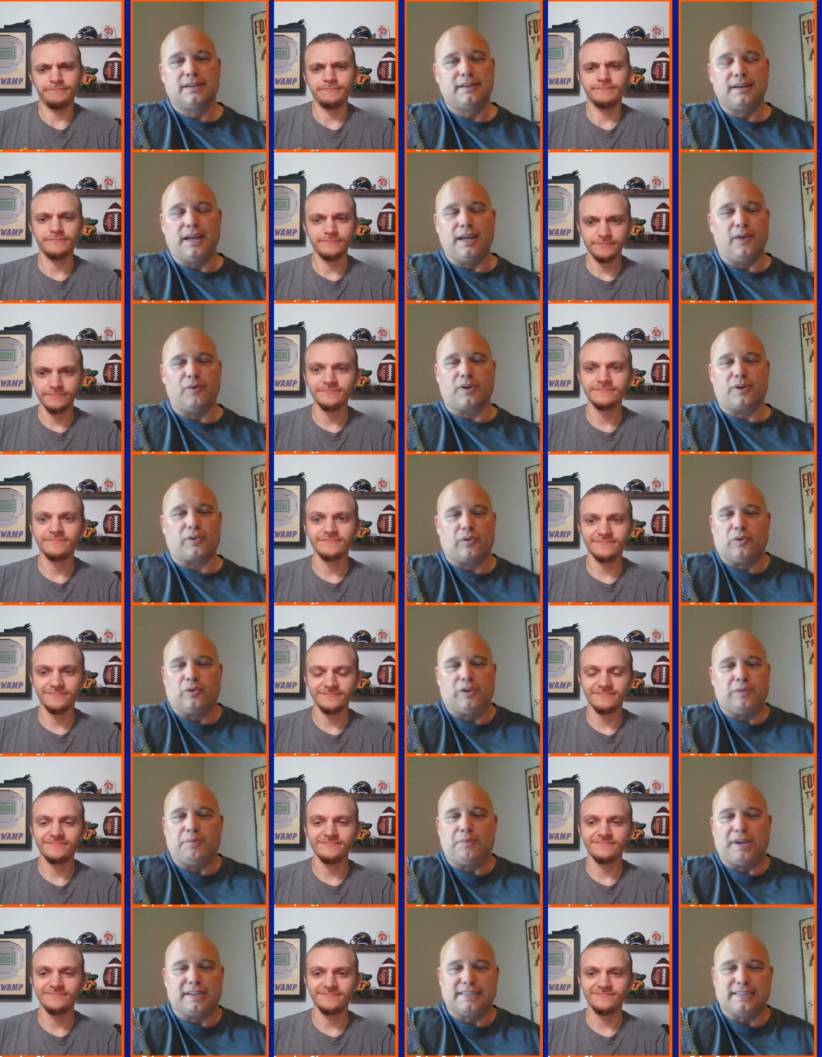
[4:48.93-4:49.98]
Speaker 1: in
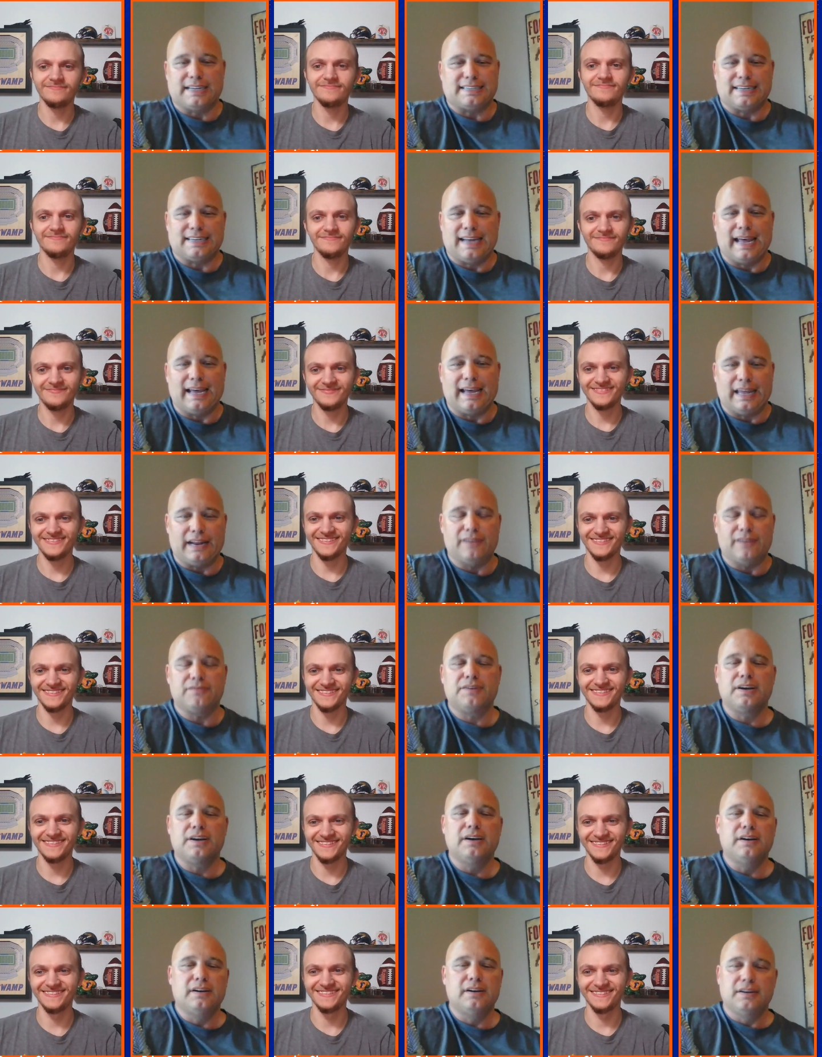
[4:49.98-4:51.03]
recruiting because that's a negative.
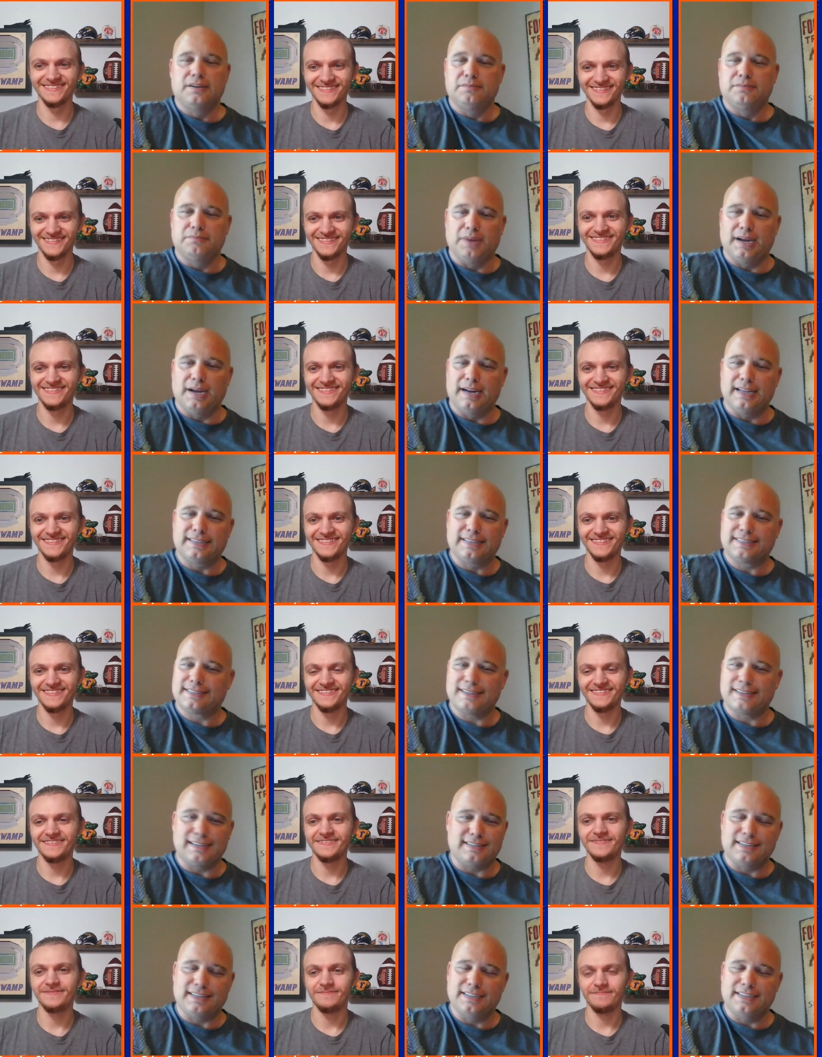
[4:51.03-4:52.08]
But this
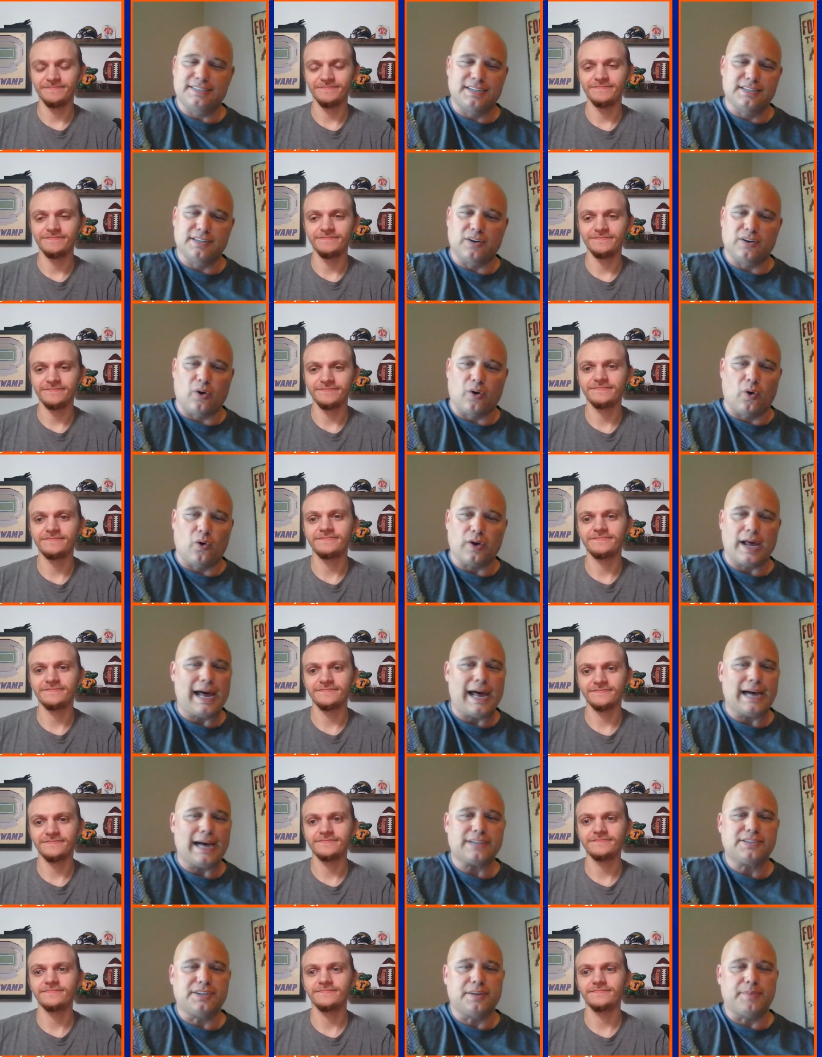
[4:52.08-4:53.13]
is an old
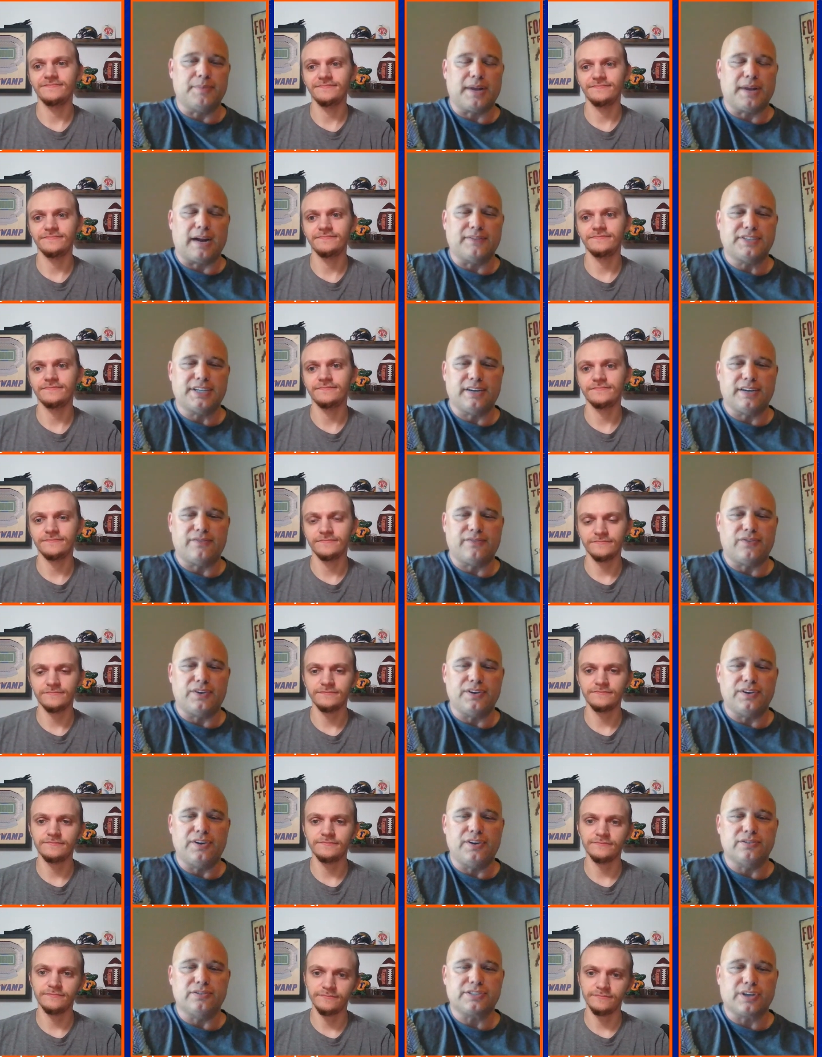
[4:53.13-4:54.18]
axiom that I've said for
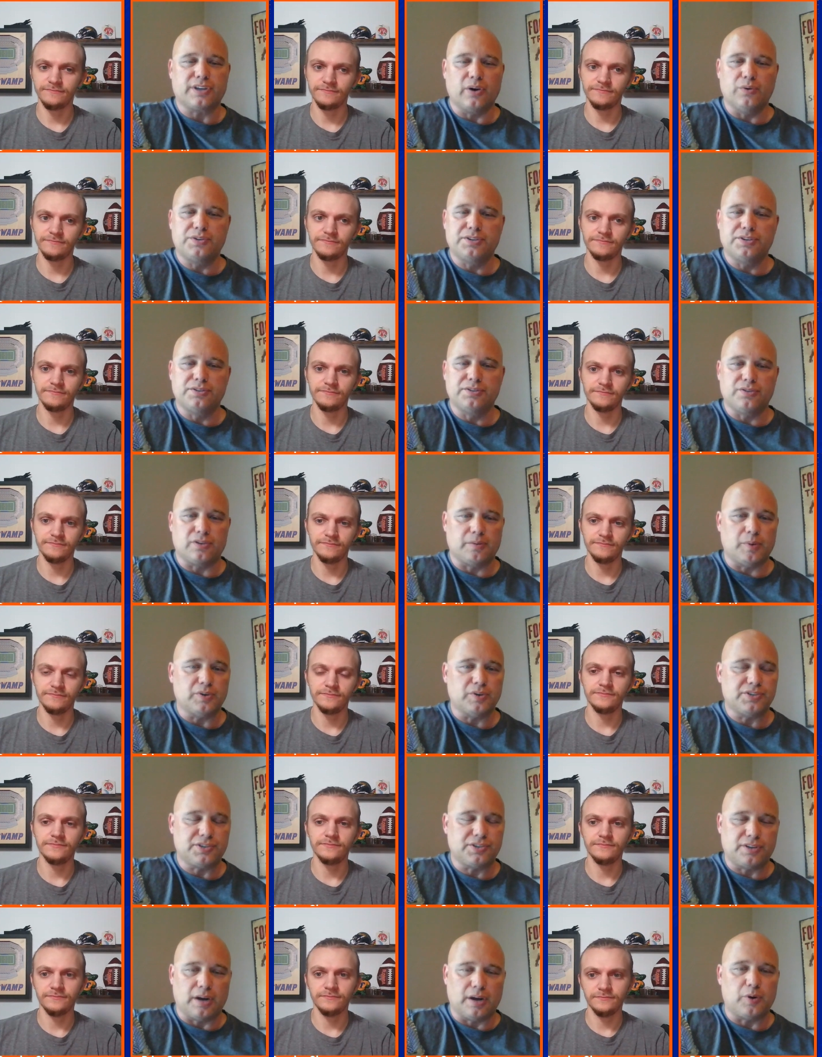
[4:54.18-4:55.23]
years. Coaches are the most
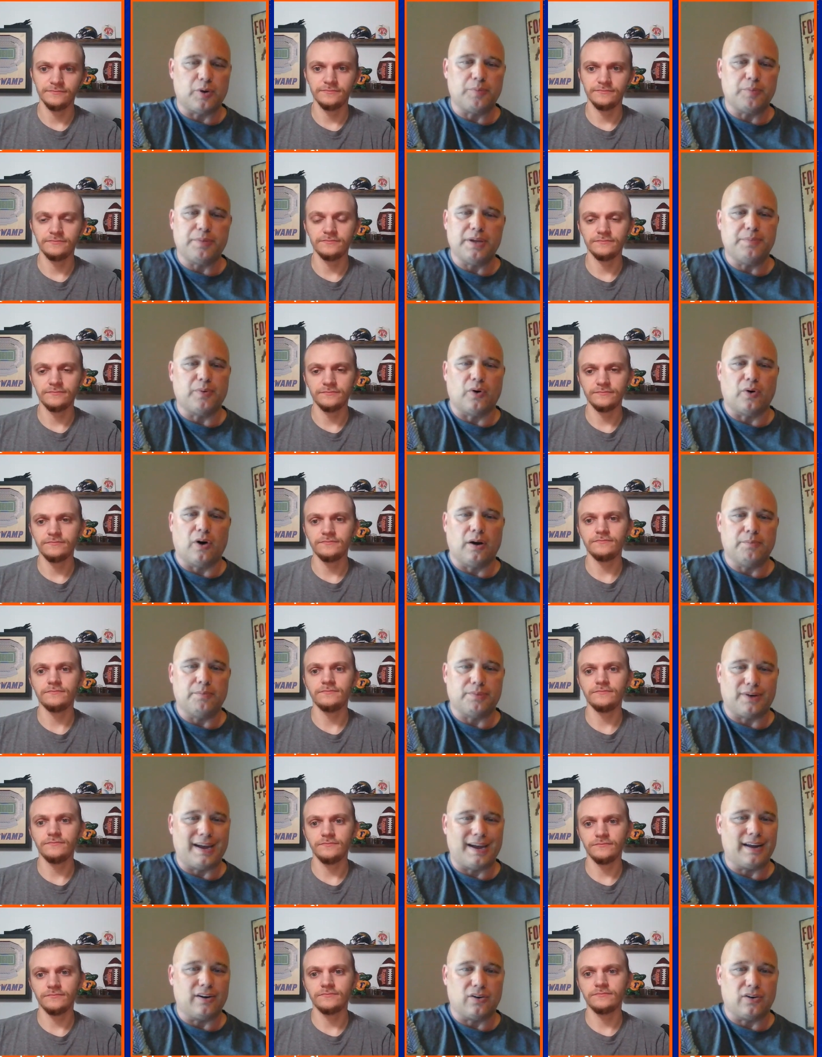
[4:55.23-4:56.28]
stubborn people on
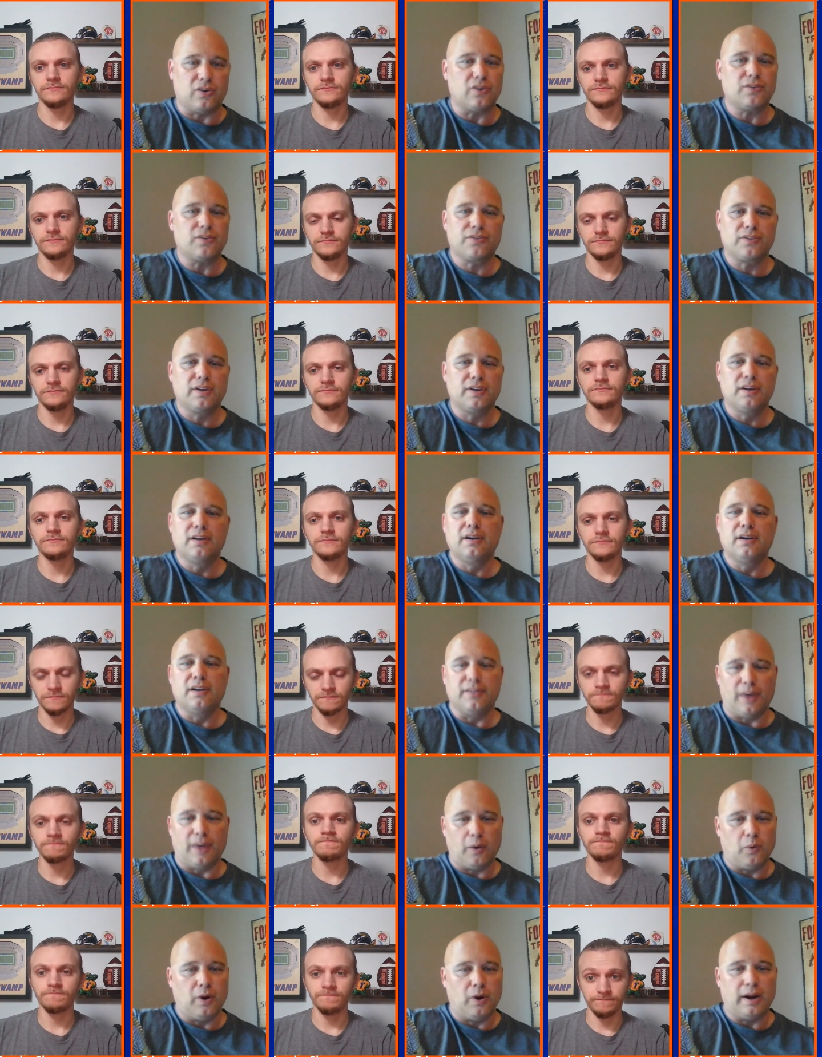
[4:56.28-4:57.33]
planet Earth. They
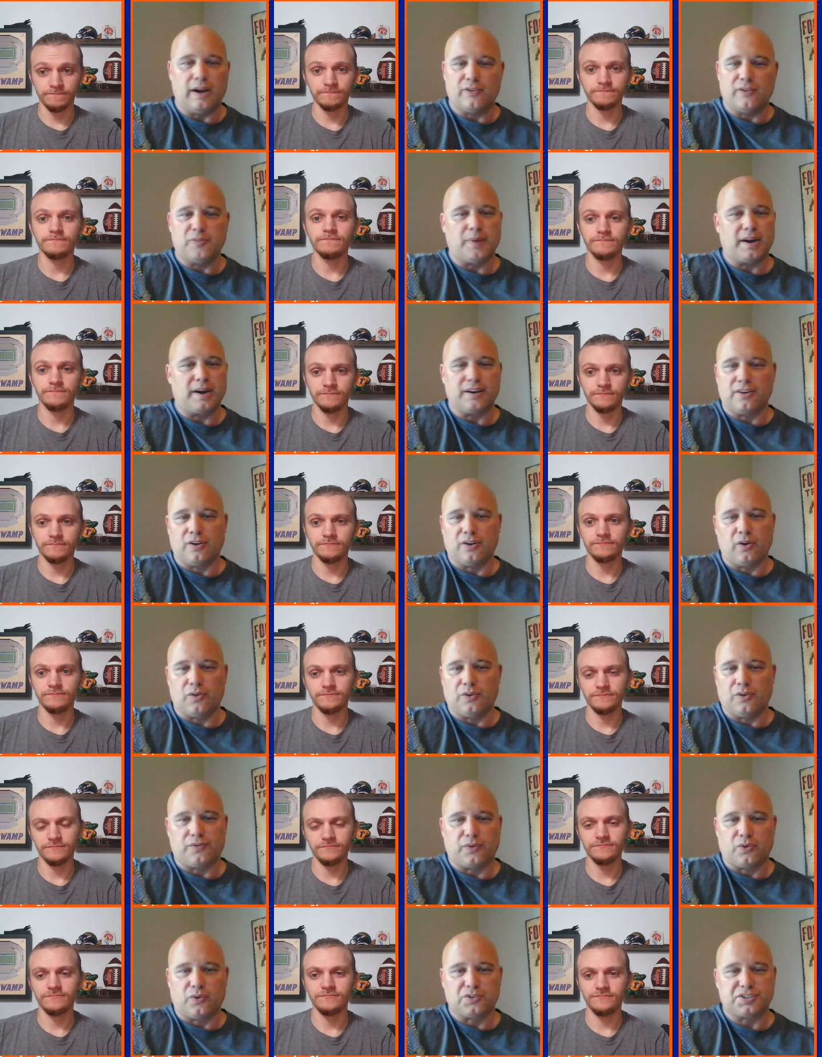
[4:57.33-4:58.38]
want everybody to know their
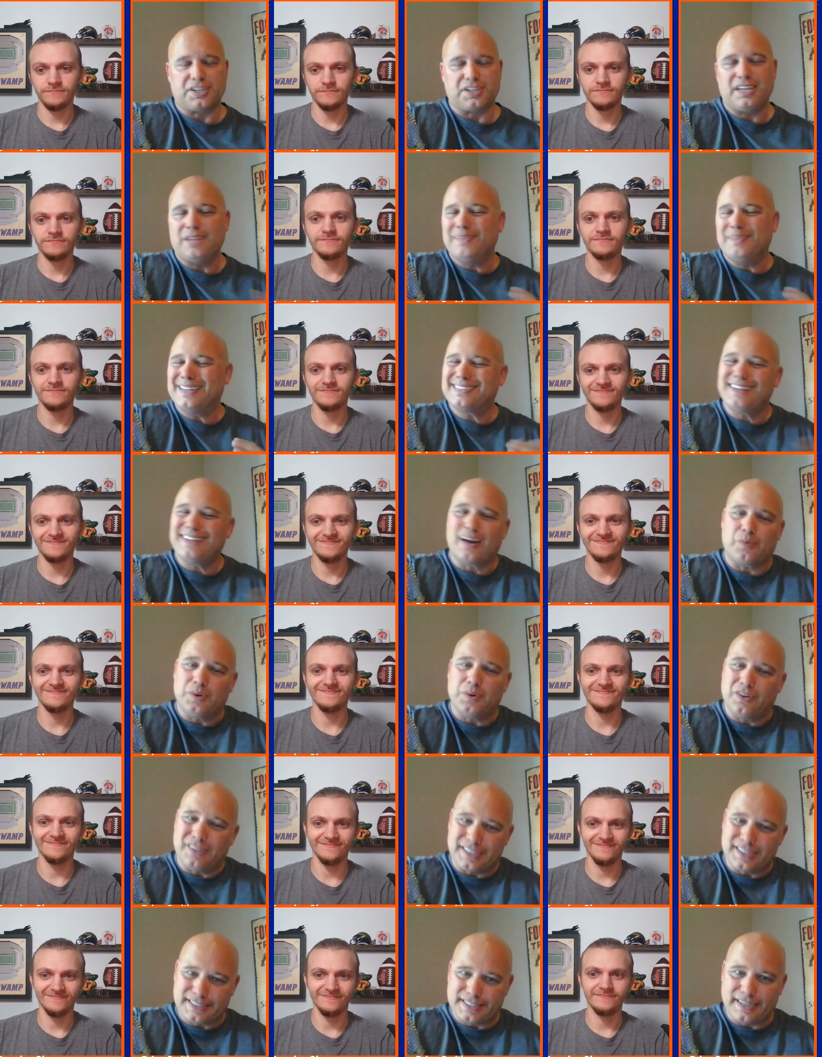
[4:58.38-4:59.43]
full scheme. It's not
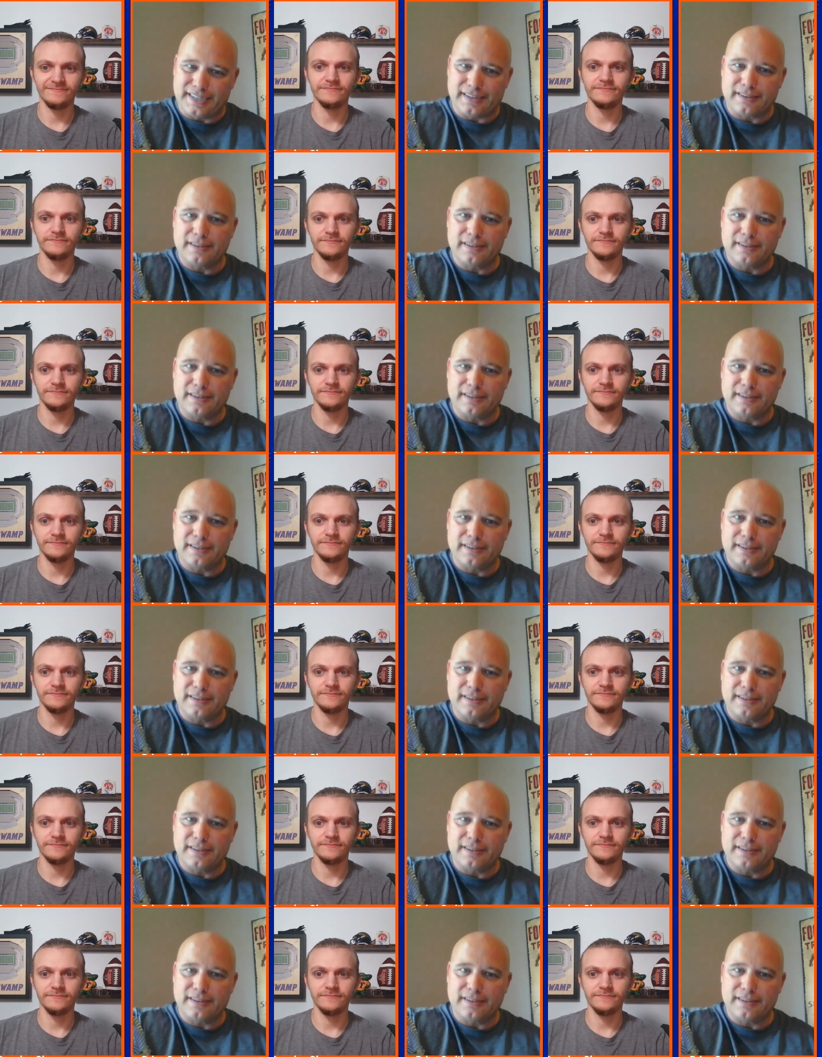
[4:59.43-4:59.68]
realistic.